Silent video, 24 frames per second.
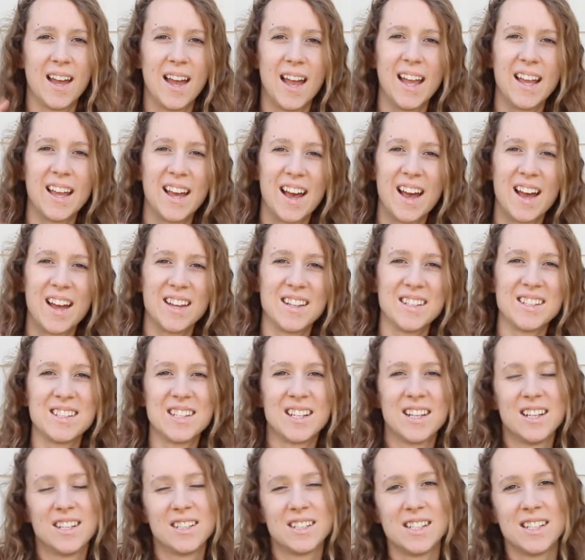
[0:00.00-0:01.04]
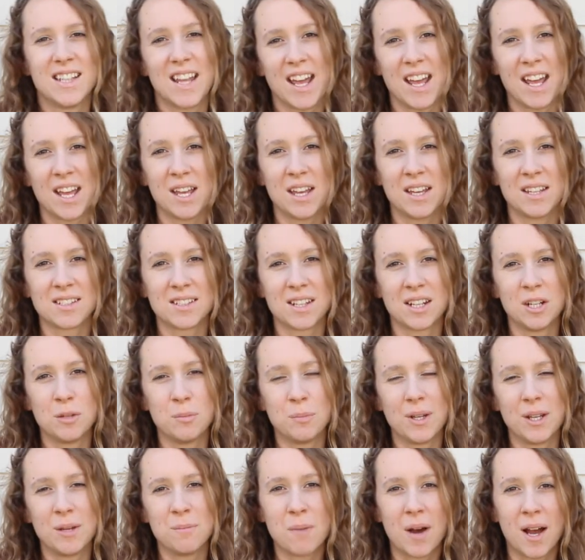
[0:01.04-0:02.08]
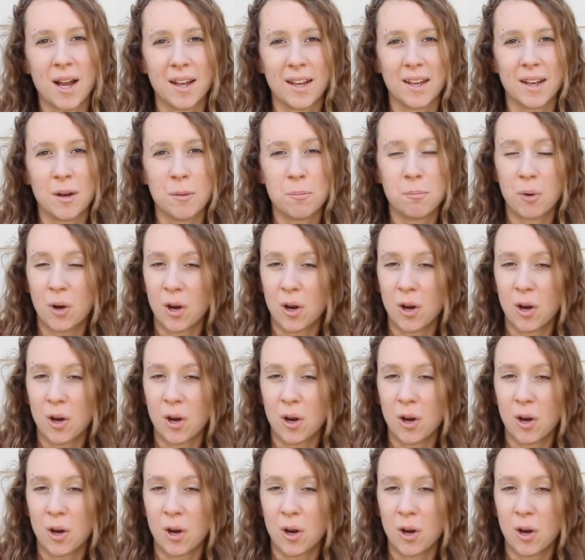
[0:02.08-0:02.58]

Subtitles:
Hey guys, today is going to be my